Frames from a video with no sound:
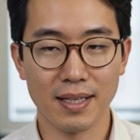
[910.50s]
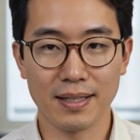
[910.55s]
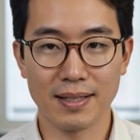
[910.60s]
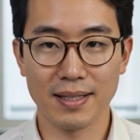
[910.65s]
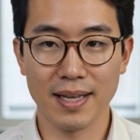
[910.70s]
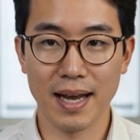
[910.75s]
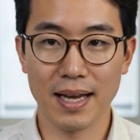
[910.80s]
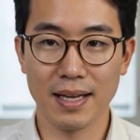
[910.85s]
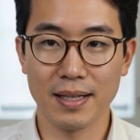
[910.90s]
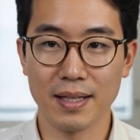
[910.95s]

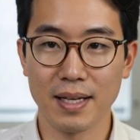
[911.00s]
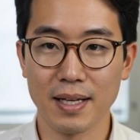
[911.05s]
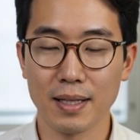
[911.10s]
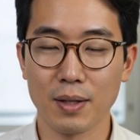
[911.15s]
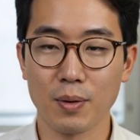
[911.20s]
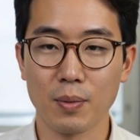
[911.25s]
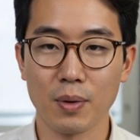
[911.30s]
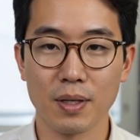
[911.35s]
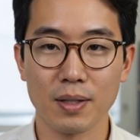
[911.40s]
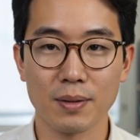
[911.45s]
exactly as
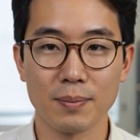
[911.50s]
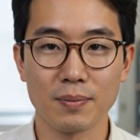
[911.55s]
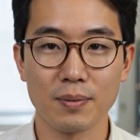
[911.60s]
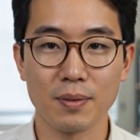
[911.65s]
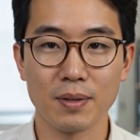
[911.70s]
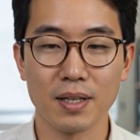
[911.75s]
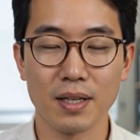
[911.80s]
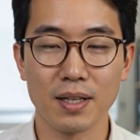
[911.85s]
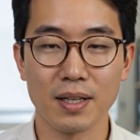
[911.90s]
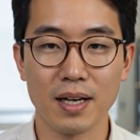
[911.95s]
it was
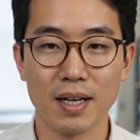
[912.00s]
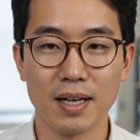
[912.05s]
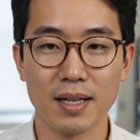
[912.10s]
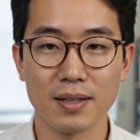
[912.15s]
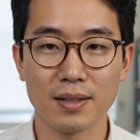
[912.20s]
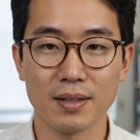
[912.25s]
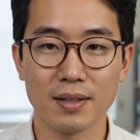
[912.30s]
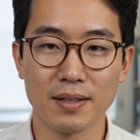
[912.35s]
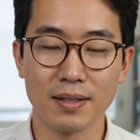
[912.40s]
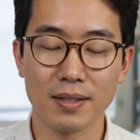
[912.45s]
before the
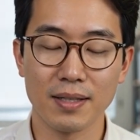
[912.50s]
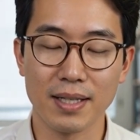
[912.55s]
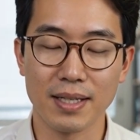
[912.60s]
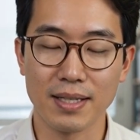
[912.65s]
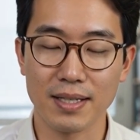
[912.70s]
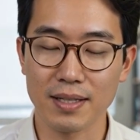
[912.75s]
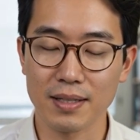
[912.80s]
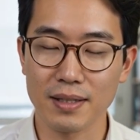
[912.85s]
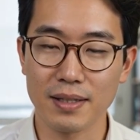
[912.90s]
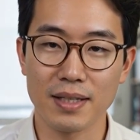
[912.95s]
change,
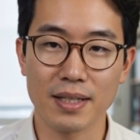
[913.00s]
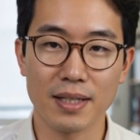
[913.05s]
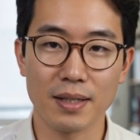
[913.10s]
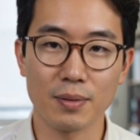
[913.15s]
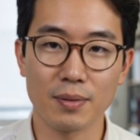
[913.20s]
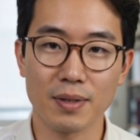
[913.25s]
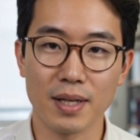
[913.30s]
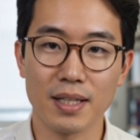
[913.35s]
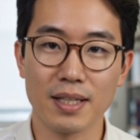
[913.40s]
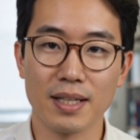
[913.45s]
instantly,
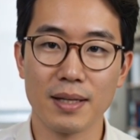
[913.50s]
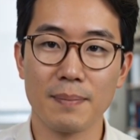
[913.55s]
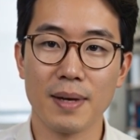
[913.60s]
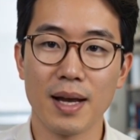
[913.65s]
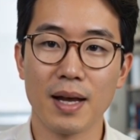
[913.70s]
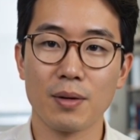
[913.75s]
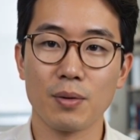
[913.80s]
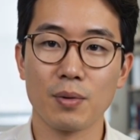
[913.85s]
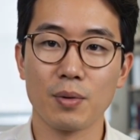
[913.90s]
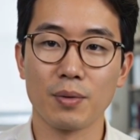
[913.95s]
without any
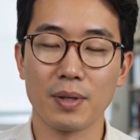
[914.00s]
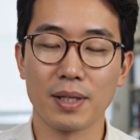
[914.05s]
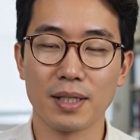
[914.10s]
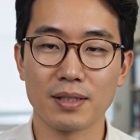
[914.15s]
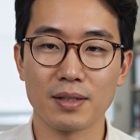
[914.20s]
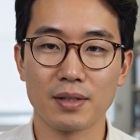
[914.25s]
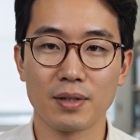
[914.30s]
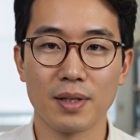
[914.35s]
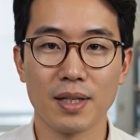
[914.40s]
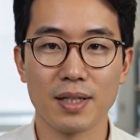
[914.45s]
manual
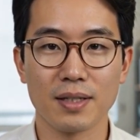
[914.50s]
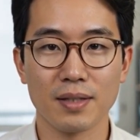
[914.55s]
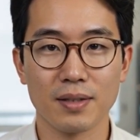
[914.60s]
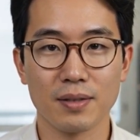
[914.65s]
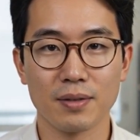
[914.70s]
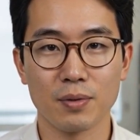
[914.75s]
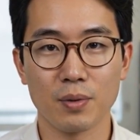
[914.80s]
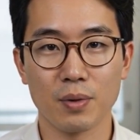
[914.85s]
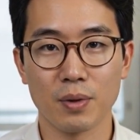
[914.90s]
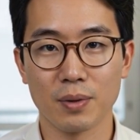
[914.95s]

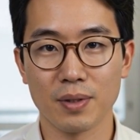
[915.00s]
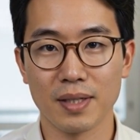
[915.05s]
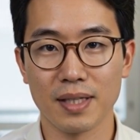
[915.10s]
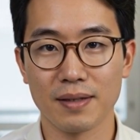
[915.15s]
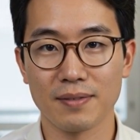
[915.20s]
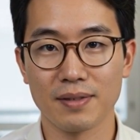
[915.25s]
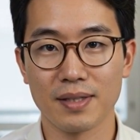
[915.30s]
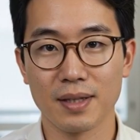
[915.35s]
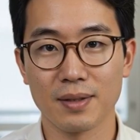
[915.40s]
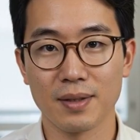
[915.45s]
reinstallation or
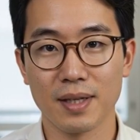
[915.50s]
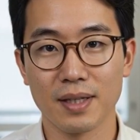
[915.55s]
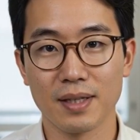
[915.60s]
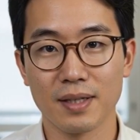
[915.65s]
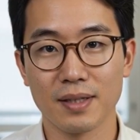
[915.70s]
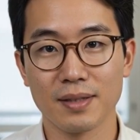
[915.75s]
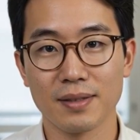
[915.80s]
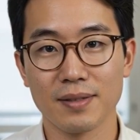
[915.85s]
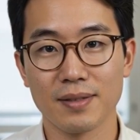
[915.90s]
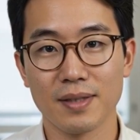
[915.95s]

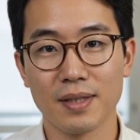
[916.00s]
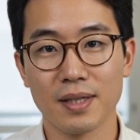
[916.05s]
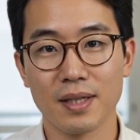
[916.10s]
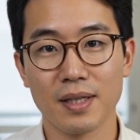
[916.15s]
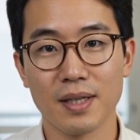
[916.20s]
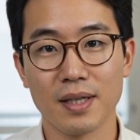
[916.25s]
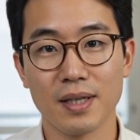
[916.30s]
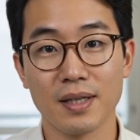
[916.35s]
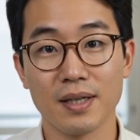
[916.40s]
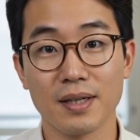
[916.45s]
reconfiguration.
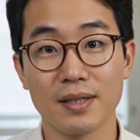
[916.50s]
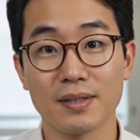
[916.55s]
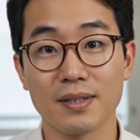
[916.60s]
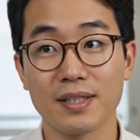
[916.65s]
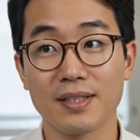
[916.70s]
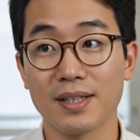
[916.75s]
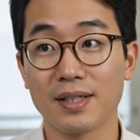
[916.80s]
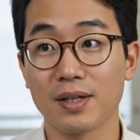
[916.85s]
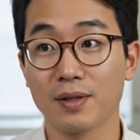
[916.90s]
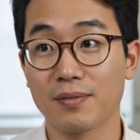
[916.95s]

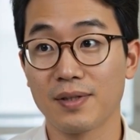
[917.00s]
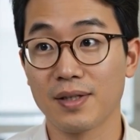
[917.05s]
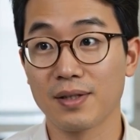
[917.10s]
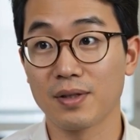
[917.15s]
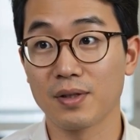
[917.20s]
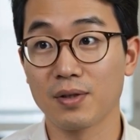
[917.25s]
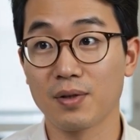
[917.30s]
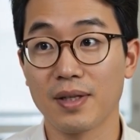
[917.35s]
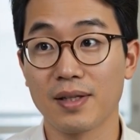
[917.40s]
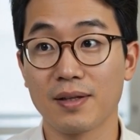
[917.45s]
This single
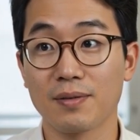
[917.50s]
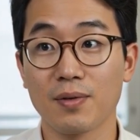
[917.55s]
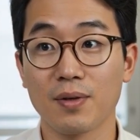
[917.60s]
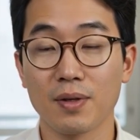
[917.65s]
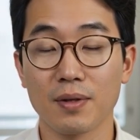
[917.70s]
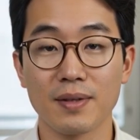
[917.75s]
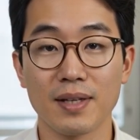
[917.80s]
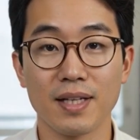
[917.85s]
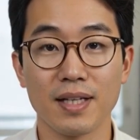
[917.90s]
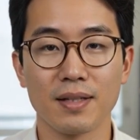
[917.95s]
feature
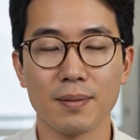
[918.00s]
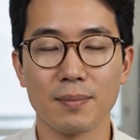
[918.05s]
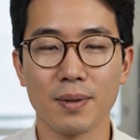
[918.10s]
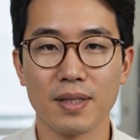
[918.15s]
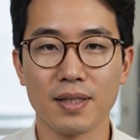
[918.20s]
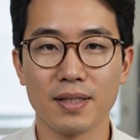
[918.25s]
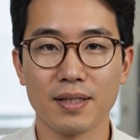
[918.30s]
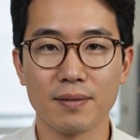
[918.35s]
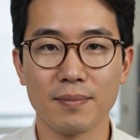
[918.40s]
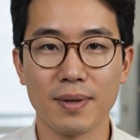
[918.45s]
transforms the
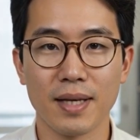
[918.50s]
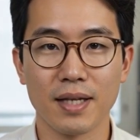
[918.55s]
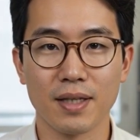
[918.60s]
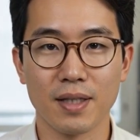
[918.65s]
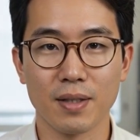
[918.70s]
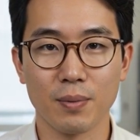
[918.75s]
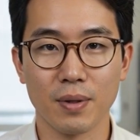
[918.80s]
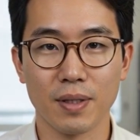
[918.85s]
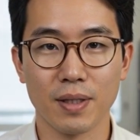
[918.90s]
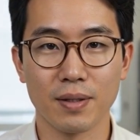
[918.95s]
experience of
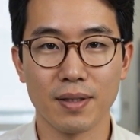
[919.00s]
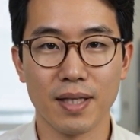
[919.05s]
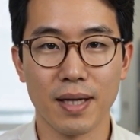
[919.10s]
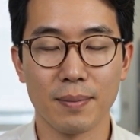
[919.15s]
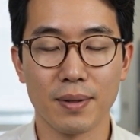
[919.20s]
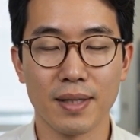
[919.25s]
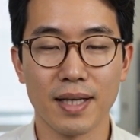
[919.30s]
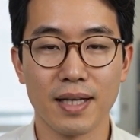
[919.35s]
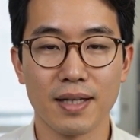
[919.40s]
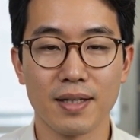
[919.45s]
managing Windows
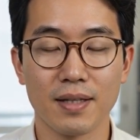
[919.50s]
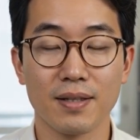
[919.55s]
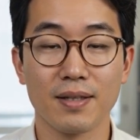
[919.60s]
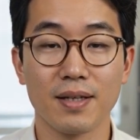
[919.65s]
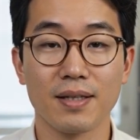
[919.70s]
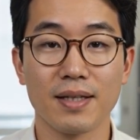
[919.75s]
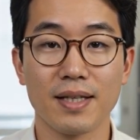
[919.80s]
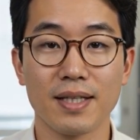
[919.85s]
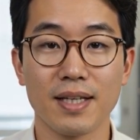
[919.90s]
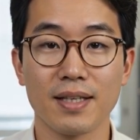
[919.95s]
applications
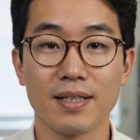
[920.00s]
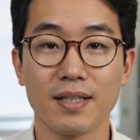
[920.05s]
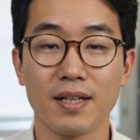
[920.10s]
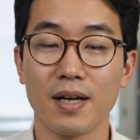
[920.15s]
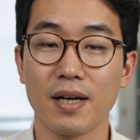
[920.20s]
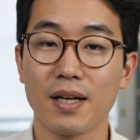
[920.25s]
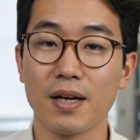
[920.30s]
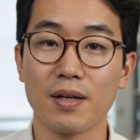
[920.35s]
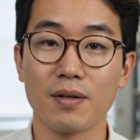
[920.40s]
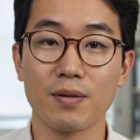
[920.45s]
on Linux
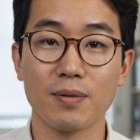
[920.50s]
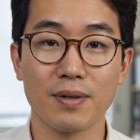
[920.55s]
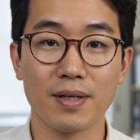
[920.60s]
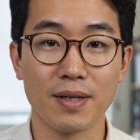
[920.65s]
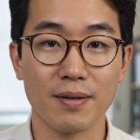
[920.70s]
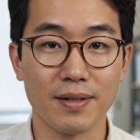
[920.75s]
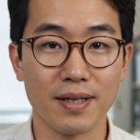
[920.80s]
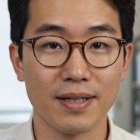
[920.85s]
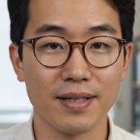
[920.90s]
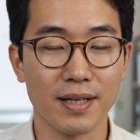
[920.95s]
from
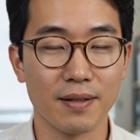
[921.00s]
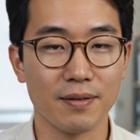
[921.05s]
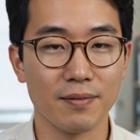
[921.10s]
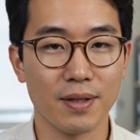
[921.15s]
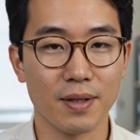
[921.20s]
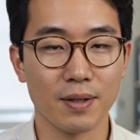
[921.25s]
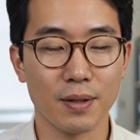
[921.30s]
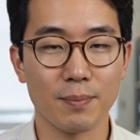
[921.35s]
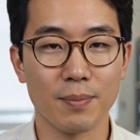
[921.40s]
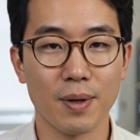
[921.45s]
something that
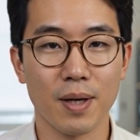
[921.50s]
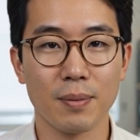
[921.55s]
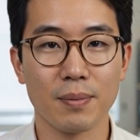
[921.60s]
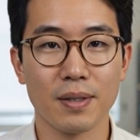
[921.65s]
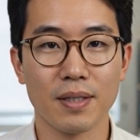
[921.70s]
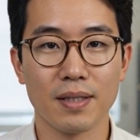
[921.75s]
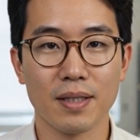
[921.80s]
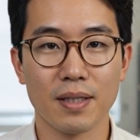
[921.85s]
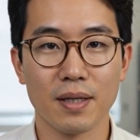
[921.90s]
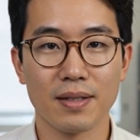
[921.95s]
feels
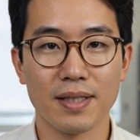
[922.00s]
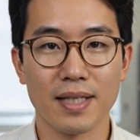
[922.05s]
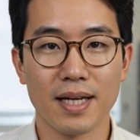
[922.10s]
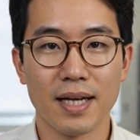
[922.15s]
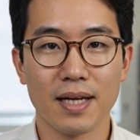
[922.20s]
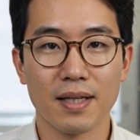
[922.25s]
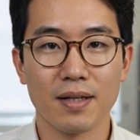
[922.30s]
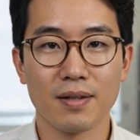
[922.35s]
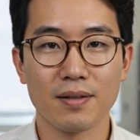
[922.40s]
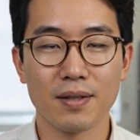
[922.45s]
permanently on the
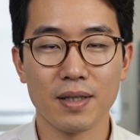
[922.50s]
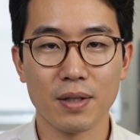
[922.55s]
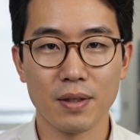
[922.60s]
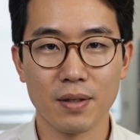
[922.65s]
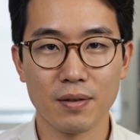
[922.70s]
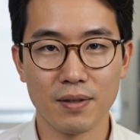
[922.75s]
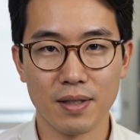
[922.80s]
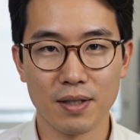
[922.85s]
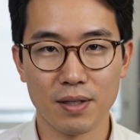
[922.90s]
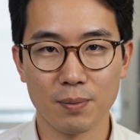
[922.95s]
edge of
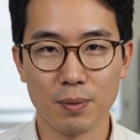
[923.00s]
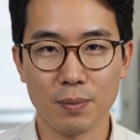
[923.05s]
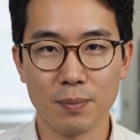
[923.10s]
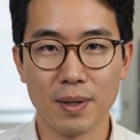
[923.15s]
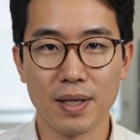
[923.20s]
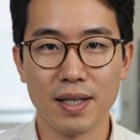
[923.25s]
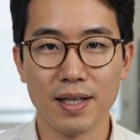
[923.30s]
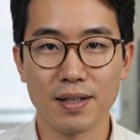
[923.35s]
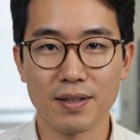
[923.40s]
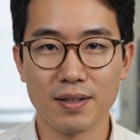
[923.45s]
irreversible
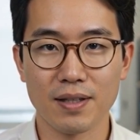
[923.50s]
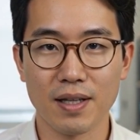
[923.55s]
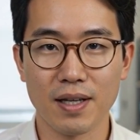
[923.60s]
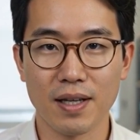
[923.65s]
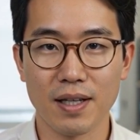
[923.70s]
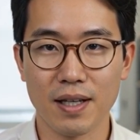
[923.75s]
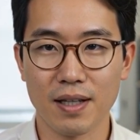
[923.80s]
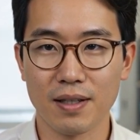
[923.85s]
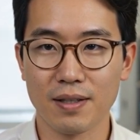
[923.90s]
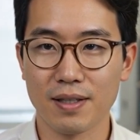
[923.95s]
breakage
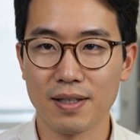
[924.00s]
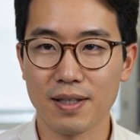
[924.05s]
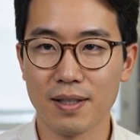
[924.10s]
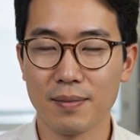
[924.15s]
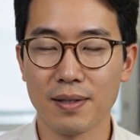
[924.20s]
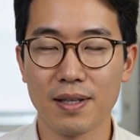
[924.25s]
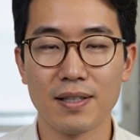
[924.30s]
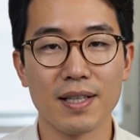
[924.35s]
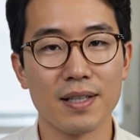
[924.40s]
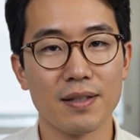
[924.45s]
to
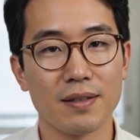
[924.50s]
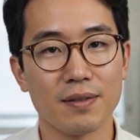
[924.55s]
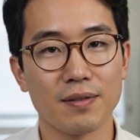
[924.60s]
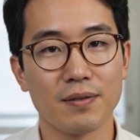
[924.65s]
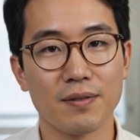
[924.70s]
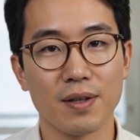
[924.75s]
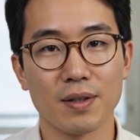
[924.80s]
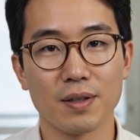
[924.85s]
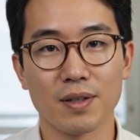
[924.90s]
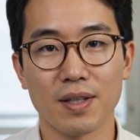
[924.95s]
something that
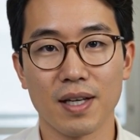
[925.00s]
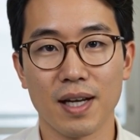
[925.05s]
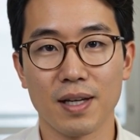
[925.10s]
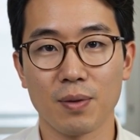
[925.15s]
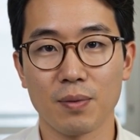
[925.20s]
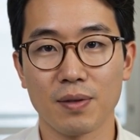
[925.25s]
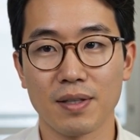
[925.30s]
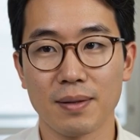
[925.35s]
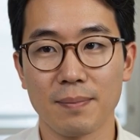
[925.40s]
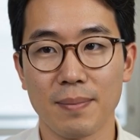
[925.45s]
feels
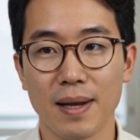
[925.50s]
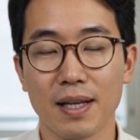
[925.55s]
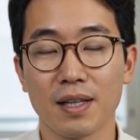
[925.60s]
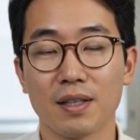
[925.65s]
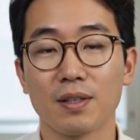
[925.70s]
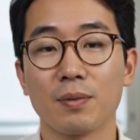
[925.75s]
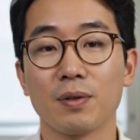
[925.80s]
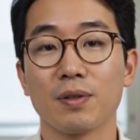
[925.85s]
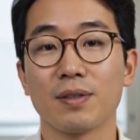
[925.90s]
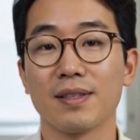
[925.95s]
genuinely
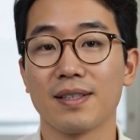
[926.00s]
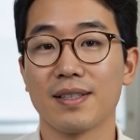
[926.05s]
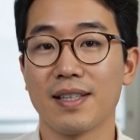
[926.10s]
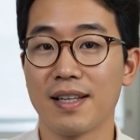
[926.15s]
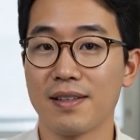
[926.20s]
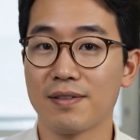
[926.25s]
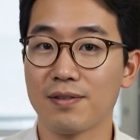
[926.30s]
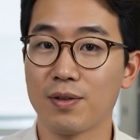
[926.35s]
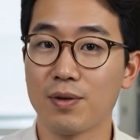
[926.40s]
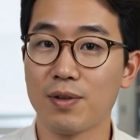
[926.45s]
manageable and
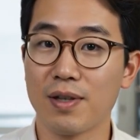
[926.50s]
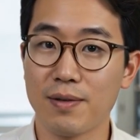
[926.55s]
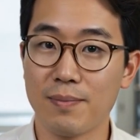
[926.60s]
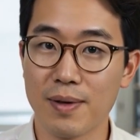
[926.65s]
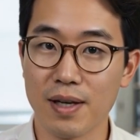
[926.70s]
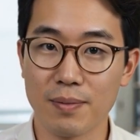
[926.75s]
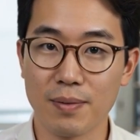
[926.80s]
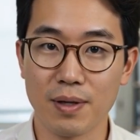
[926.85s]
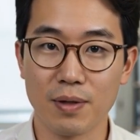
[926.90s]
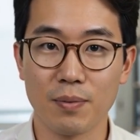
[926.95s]
safe to
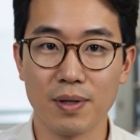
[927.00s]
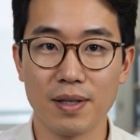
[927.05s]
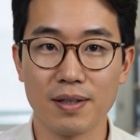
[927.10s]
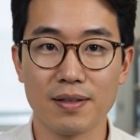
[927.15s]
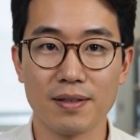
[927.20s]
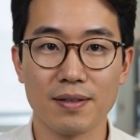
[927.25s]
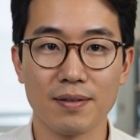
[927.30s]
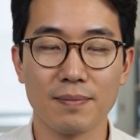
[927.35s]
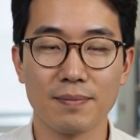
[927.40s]
experiment with.